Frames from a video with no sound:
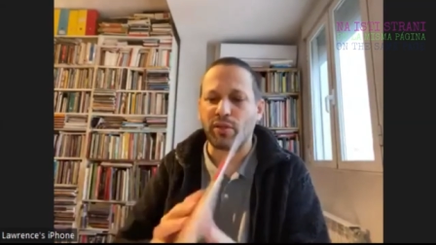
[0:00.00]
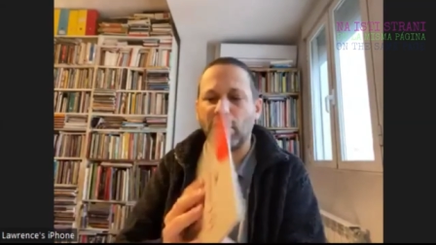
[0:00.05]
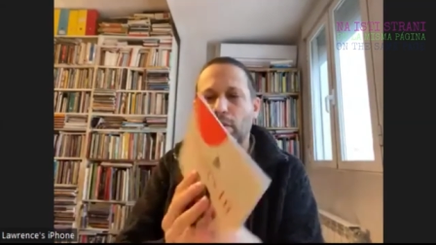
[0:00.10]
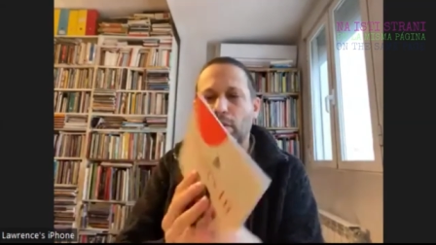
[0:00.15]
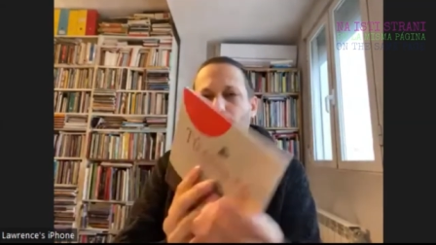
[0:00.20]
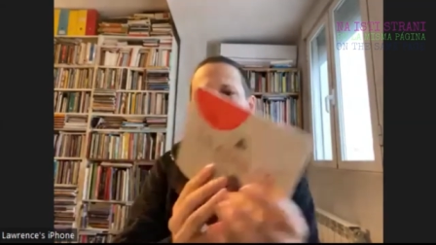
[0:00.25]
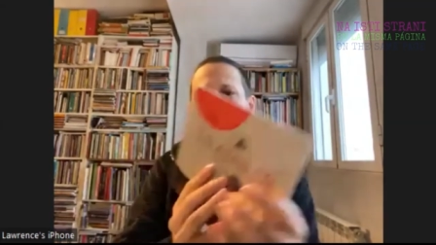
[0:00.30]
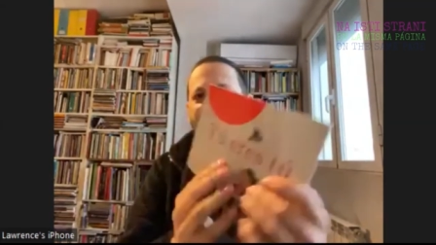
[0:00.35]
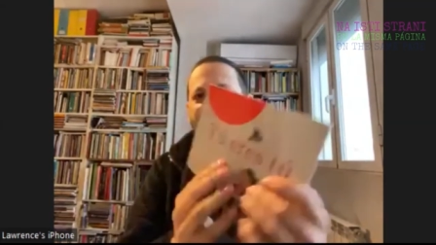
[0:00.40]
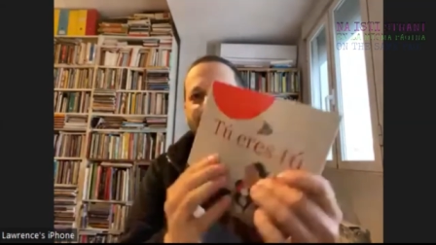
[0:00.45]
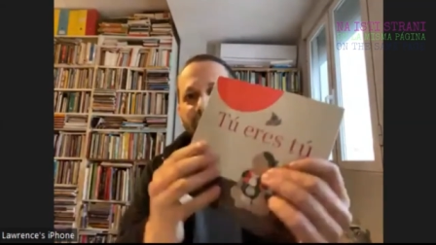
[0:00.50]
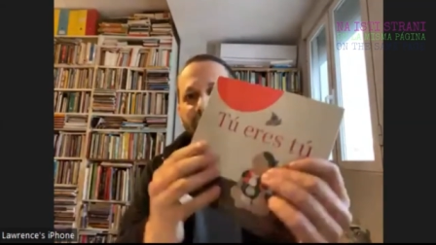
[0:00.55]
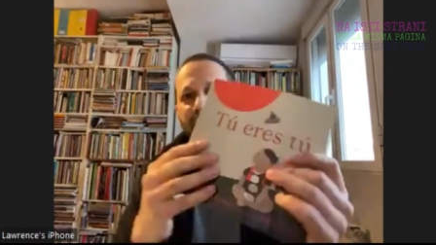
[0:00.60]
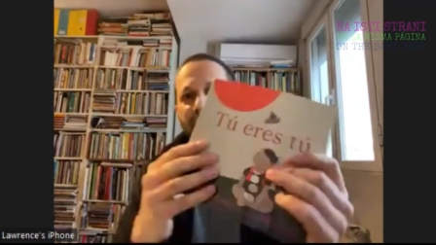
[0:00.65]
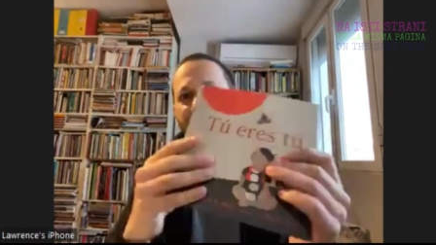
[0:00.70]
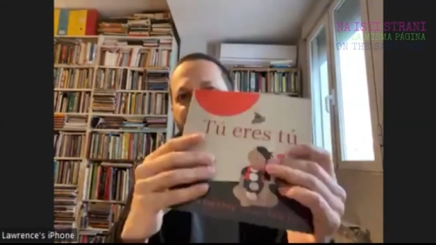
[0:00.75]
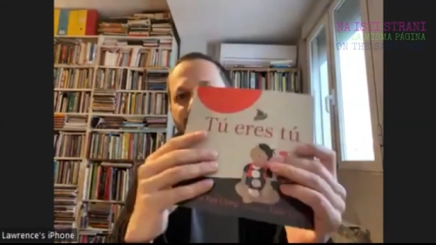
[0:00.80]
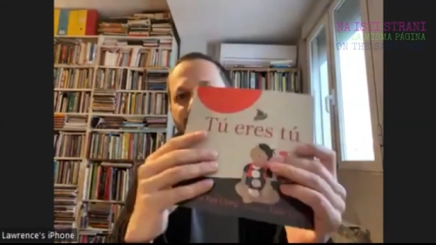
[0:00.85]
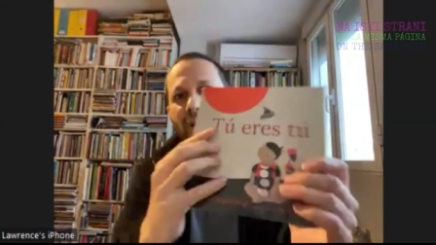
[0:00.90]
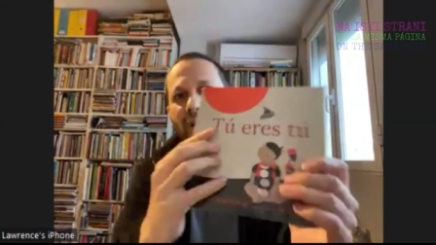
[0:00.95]
So in that one, it
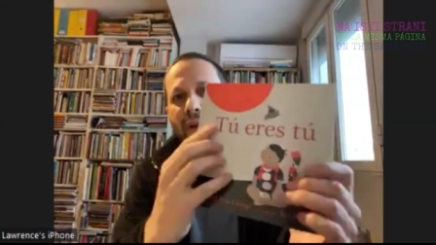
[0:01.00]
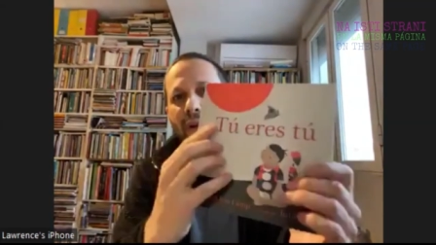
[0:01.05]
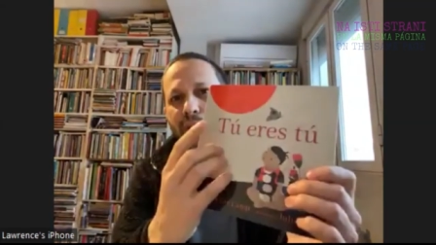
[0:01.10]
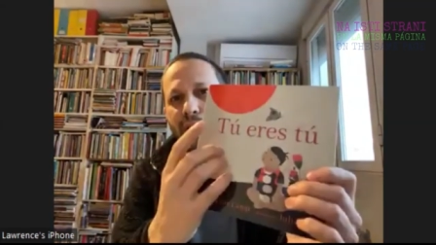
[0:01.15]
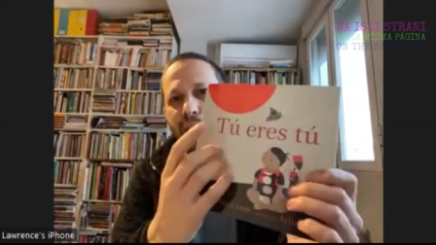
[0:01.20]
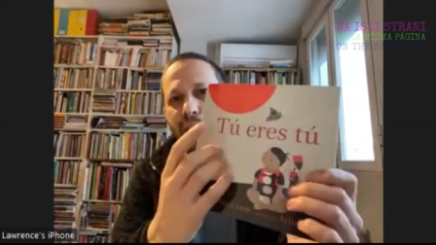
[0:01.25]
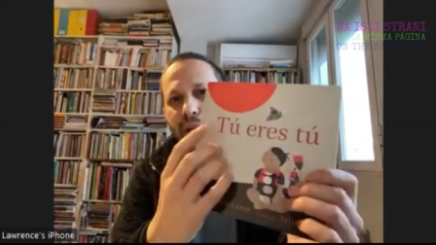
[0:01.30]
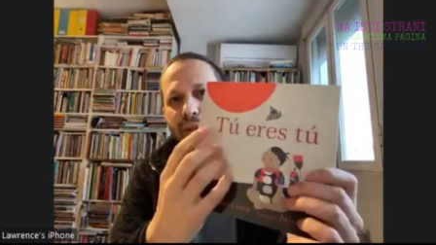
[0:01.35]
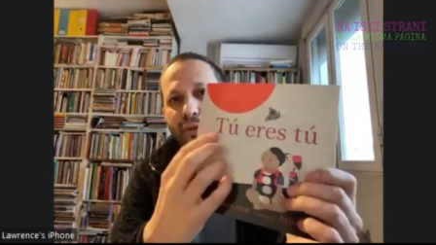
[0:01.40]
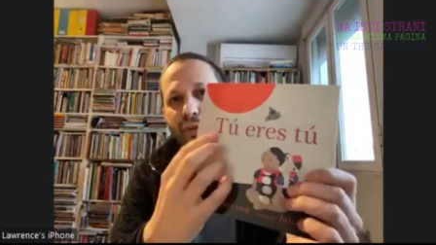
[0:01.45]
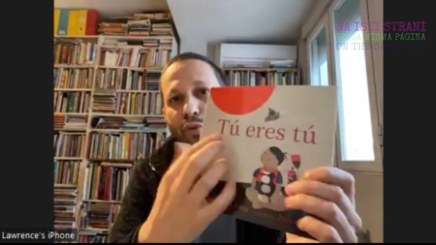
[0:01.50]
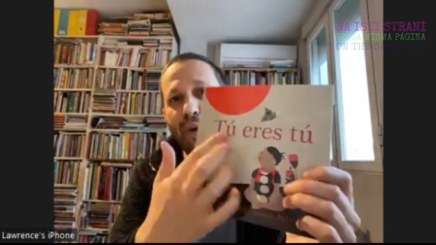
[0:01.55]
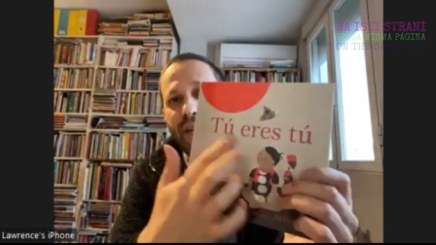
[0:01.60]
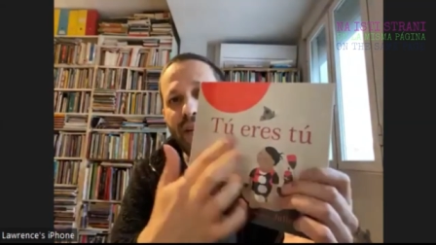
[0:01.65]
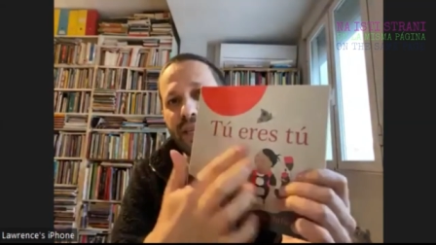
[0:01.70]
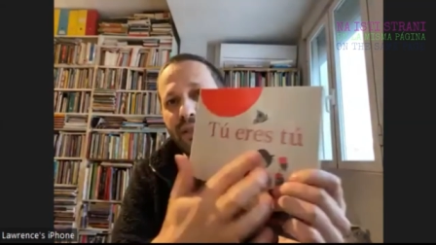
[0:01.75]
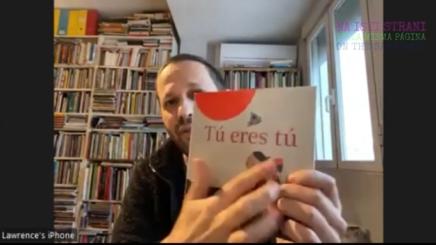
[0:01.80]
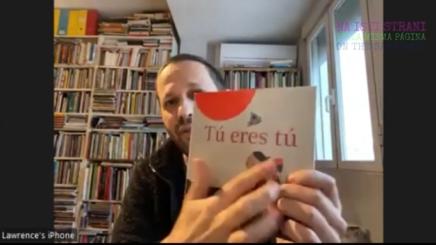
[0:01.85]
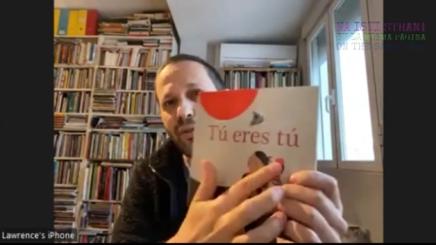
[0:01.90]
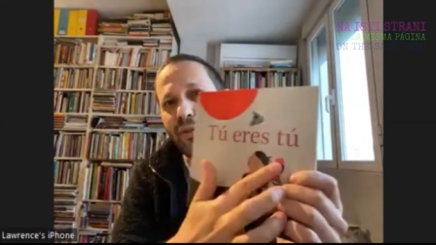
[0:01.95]
was called Tu
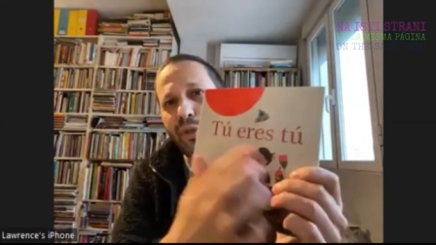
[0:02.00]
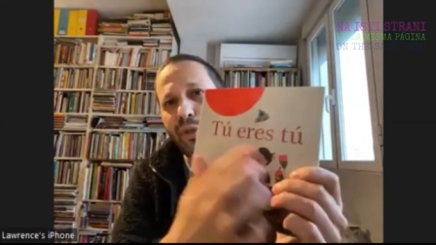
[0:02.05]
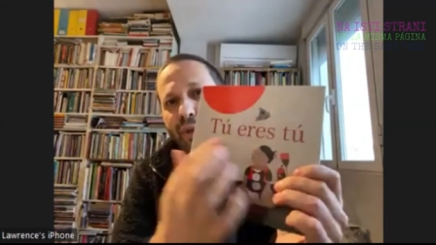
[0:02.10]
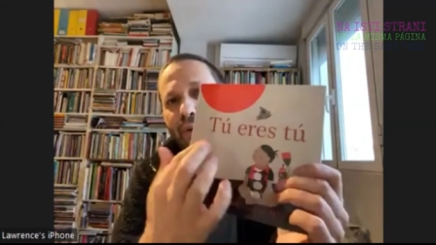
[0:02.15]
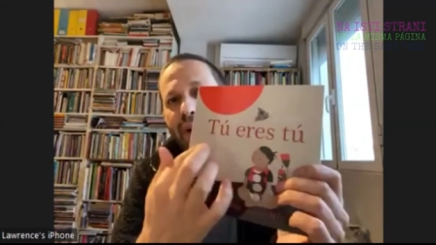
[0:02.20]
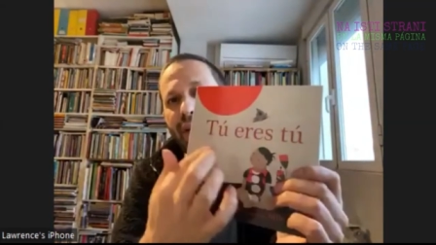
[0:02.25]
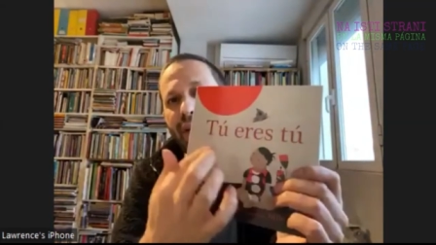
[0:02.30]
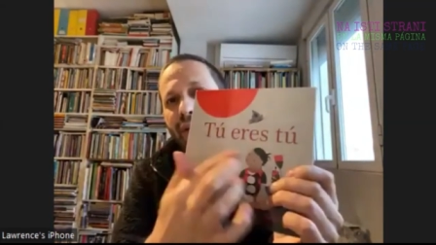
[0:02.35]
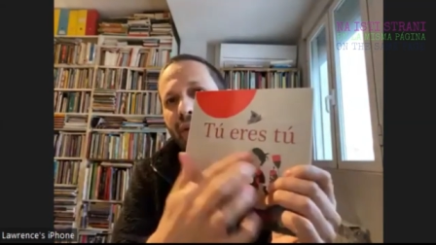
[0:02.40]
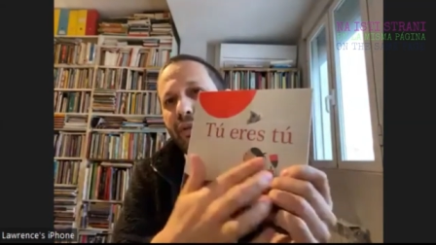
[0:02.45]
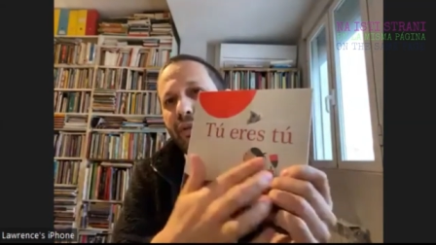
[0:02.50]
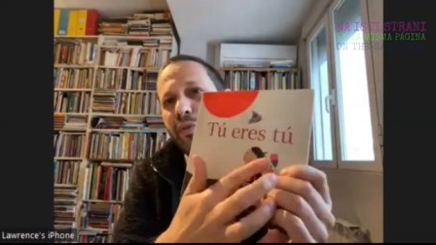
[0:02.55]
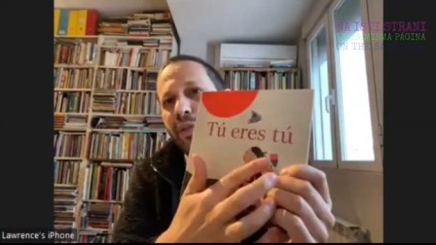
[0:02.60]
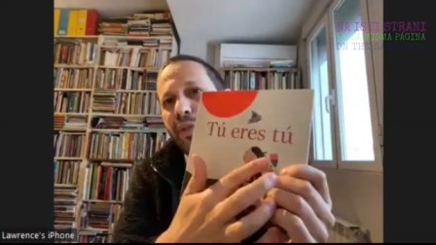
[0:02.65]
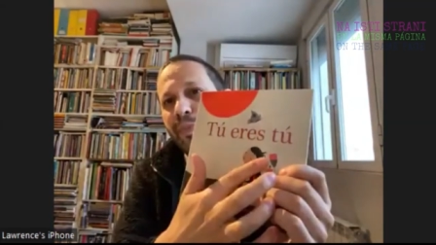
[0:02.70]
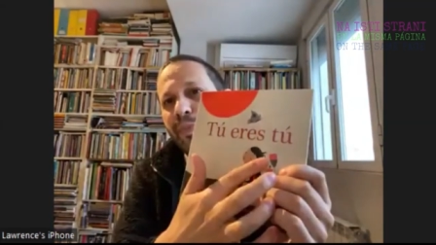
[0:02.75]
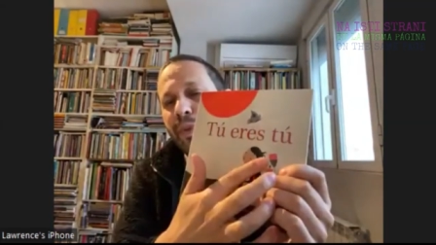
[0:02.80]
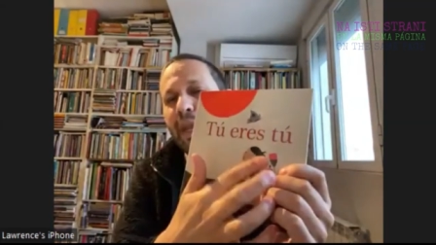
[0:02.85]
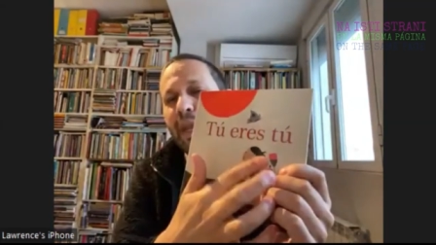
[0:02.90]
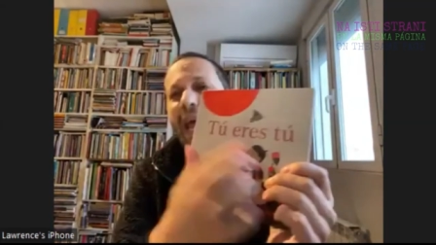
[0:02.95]
Eres Tu, You Are You,
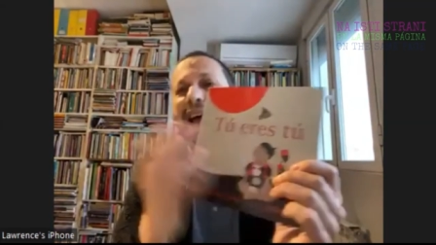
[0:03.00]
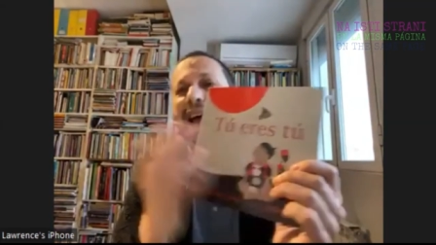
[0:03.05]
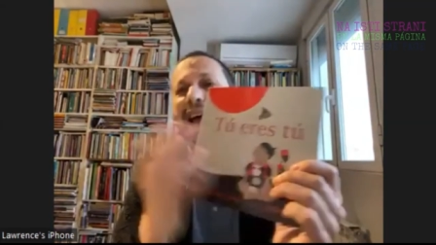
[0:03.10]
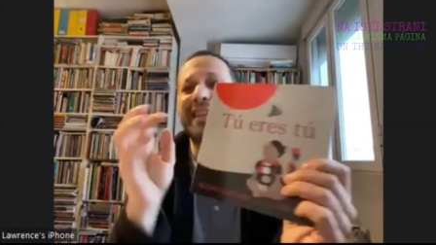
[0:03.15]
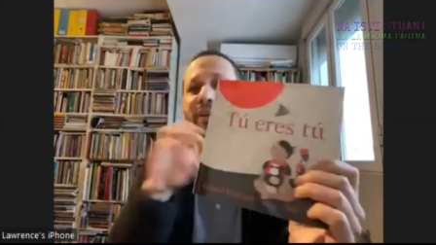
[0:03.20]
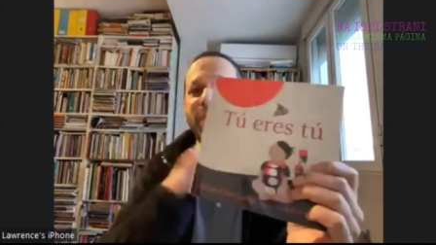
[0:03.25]
as